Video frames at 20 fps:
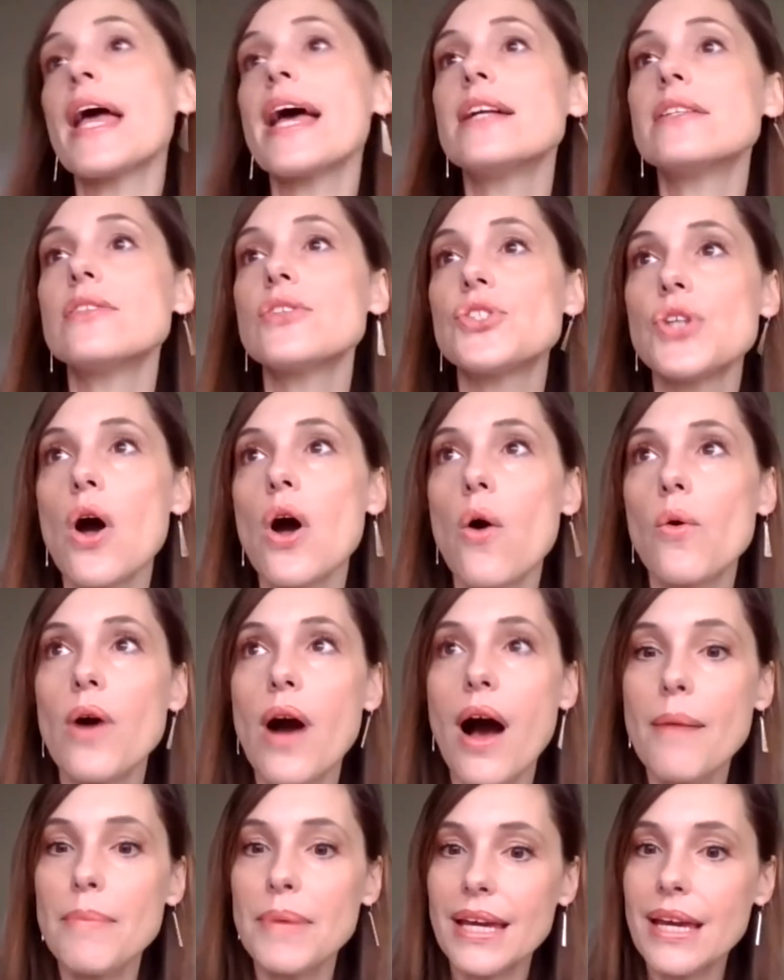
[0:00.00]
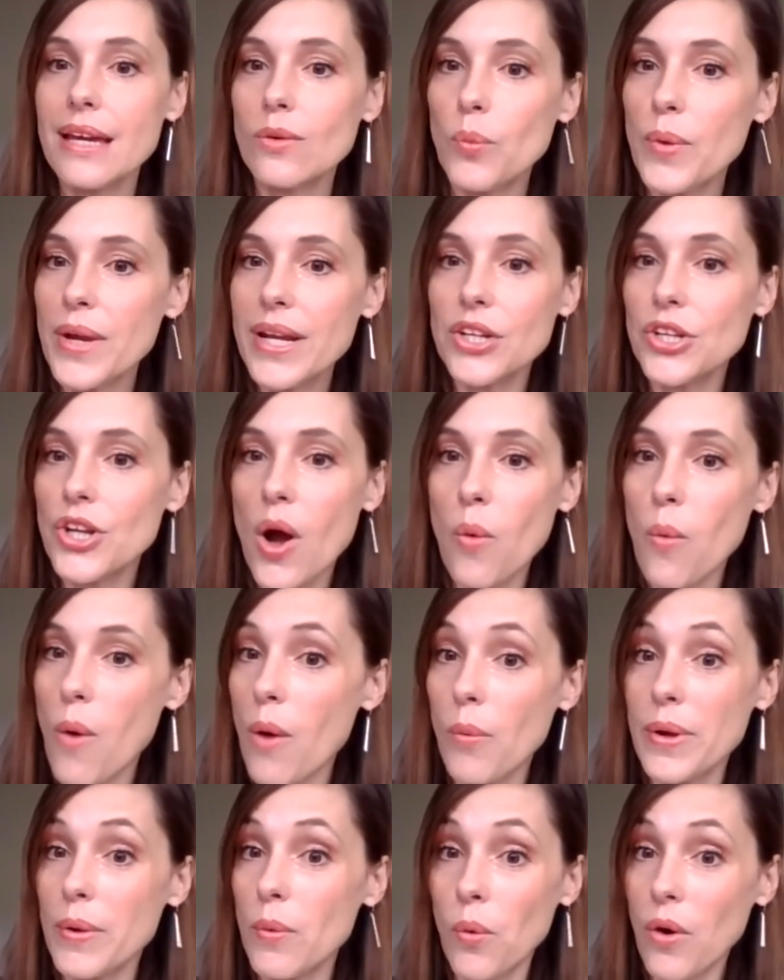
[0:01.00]
And so coming in, we didn't know
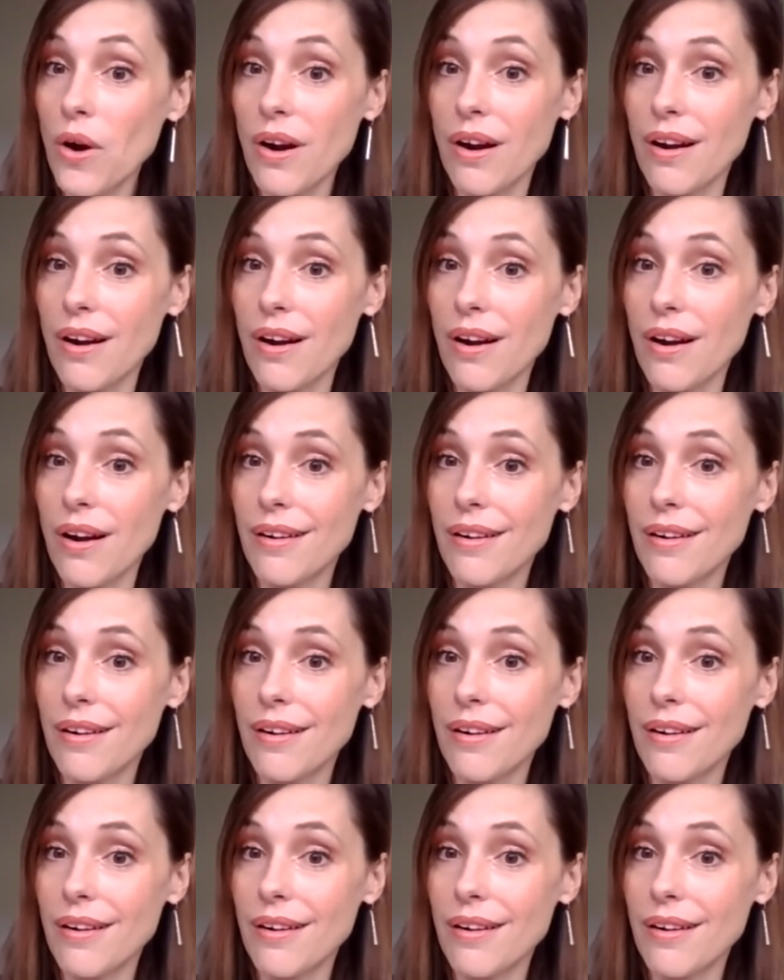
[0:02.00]
what we were.